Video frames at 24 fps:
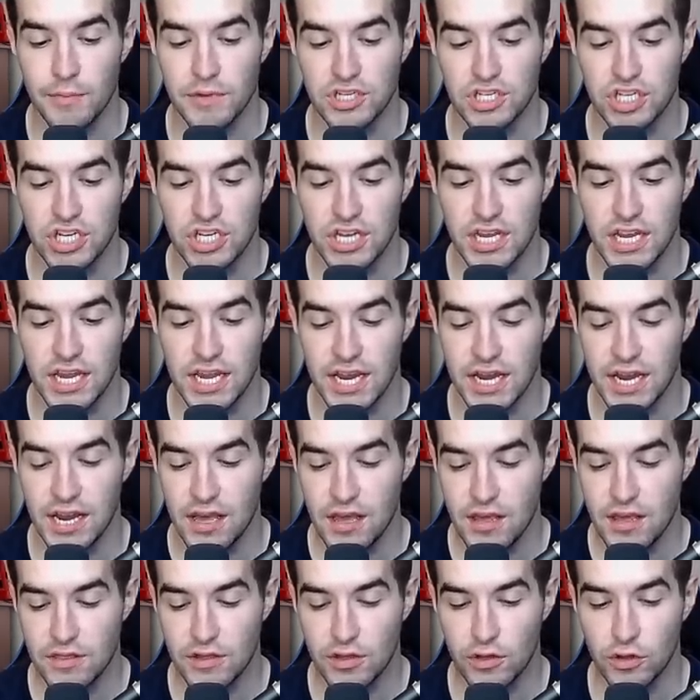Machine,
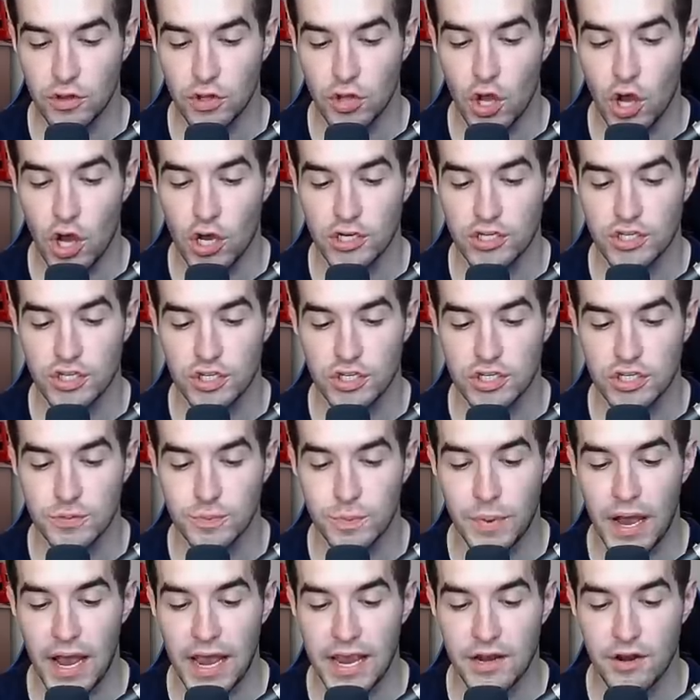the Launcher
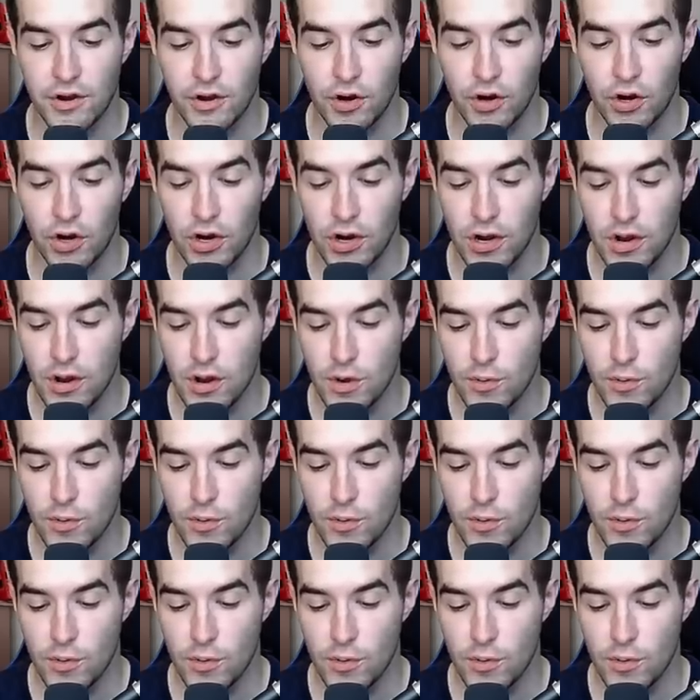Spider.